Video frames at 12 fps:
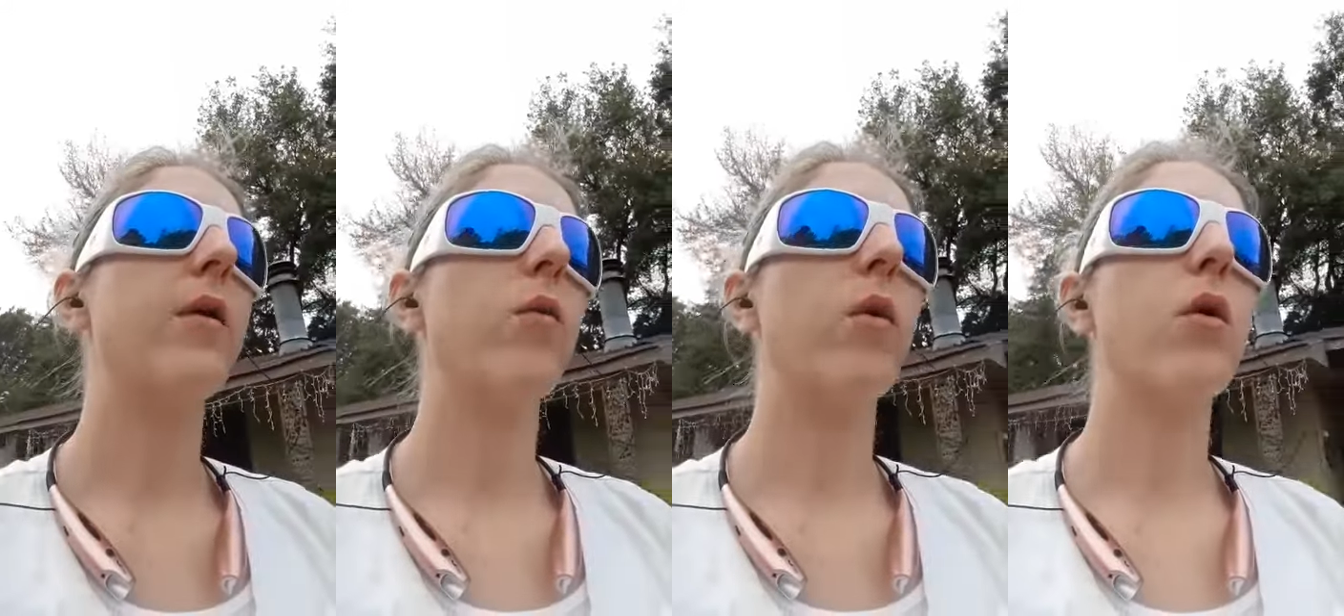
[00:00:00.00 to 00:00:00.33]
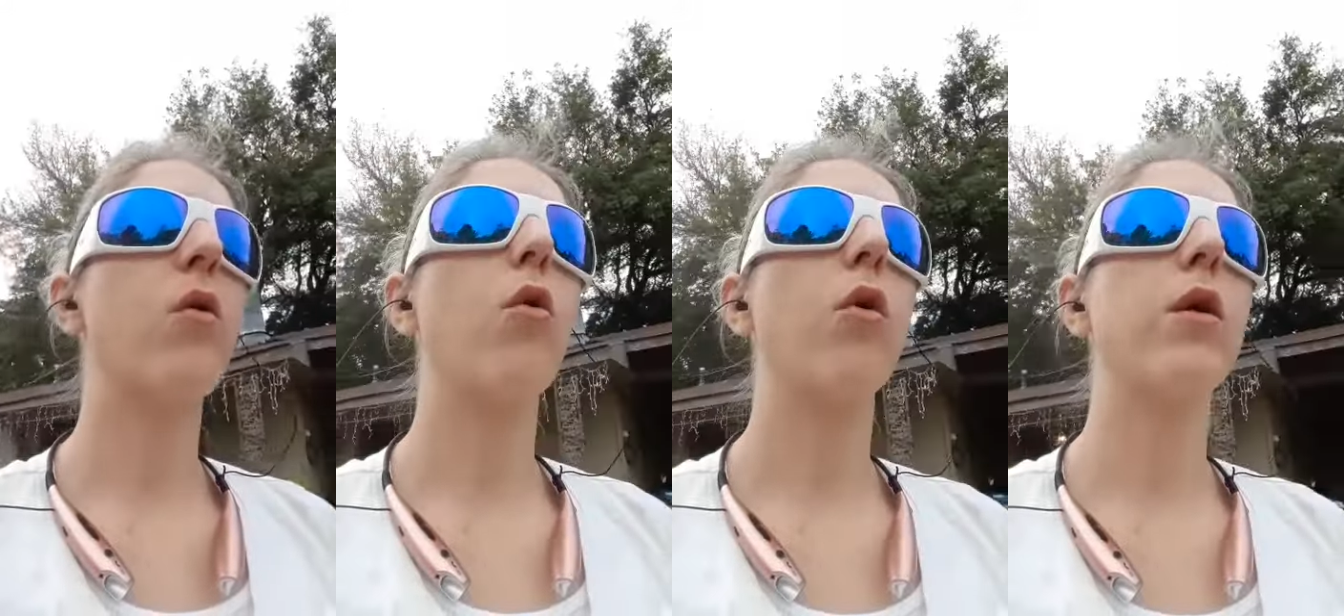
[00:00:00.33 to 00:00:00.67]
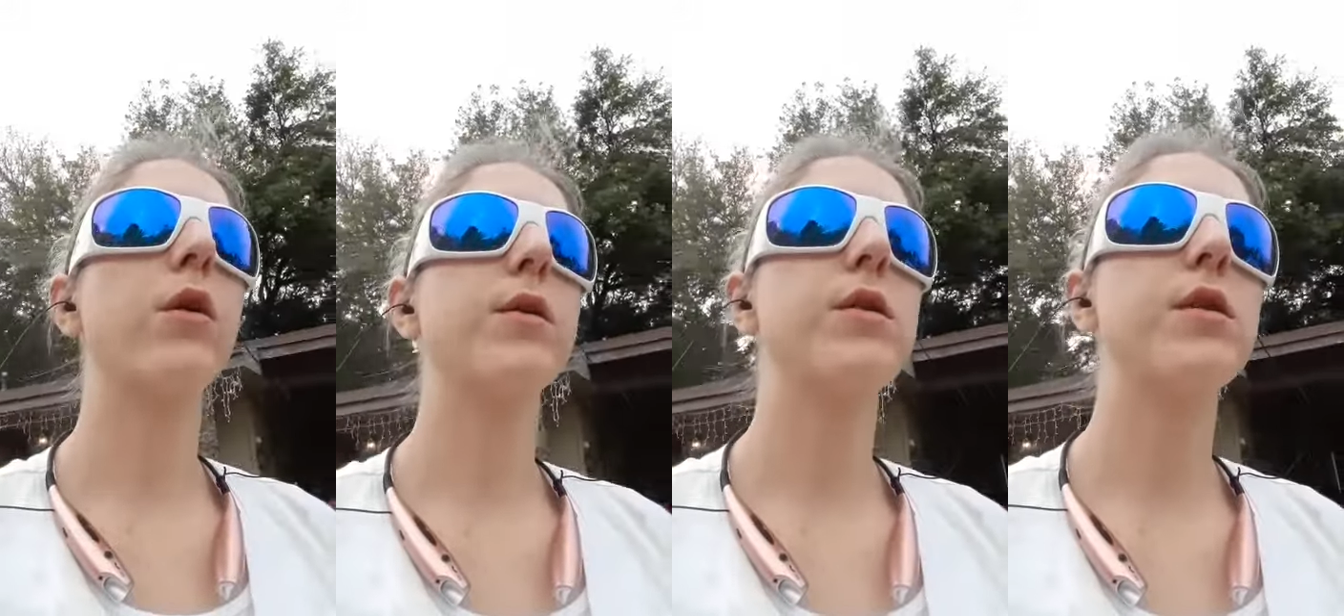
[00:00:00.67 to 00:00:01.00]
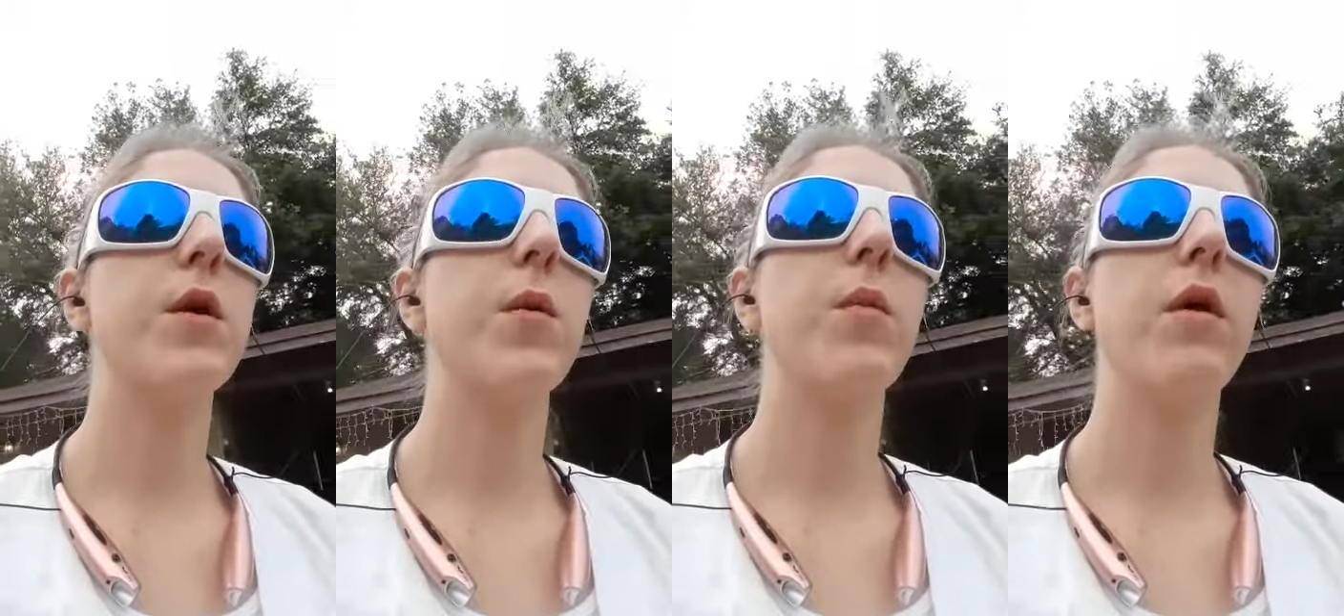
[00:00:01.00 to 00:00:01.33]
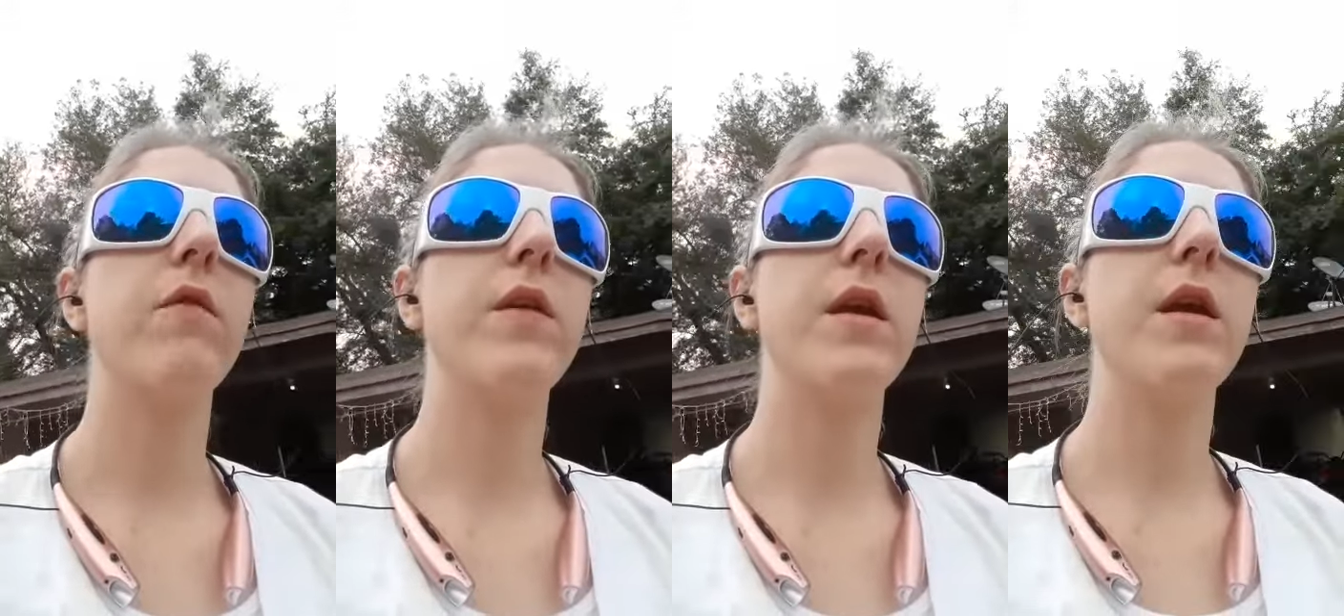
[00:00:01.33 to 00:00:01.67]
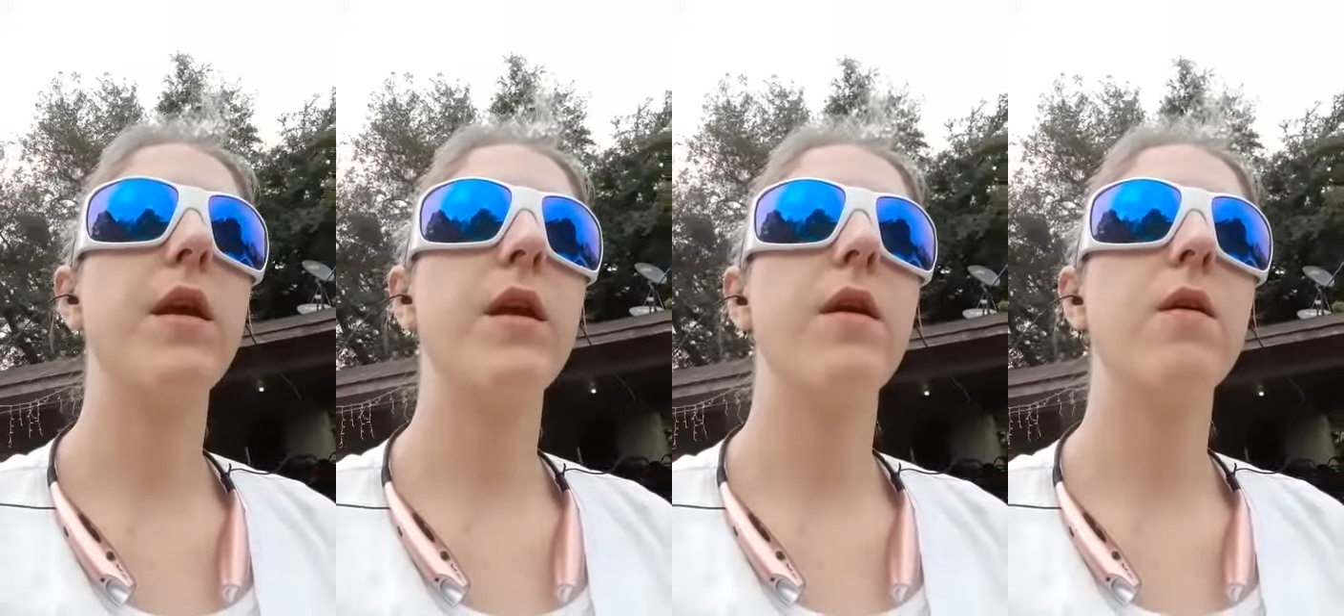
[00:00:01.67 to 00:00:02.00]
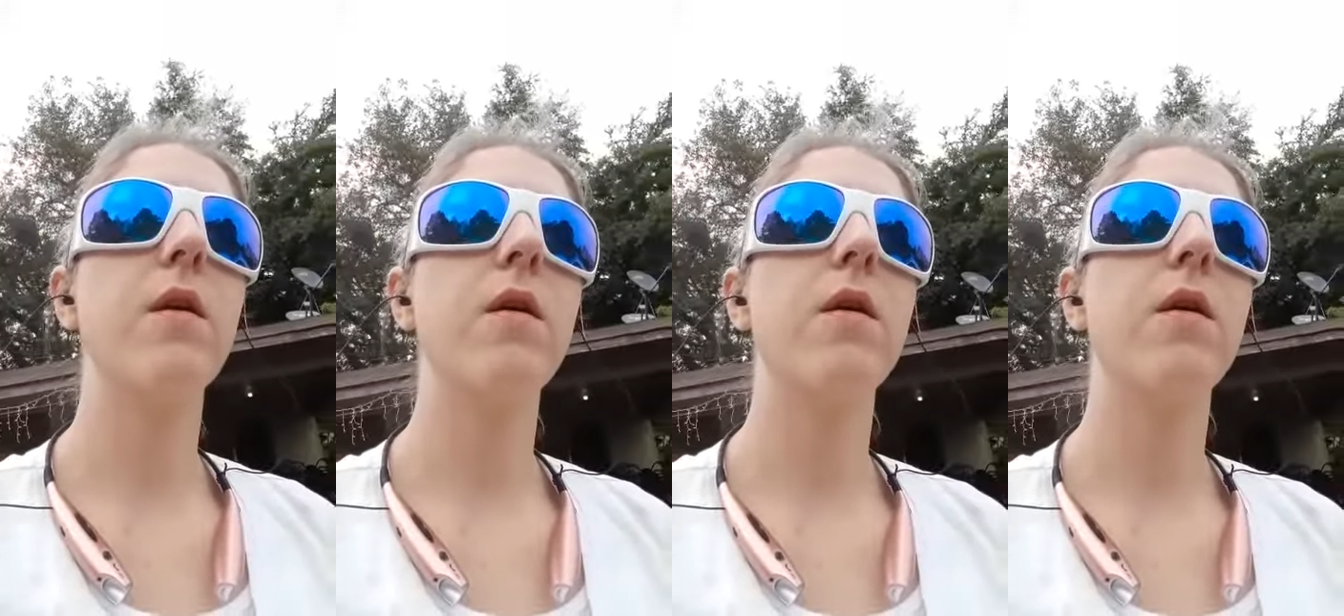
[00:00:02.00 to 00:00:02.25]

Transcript: record some of the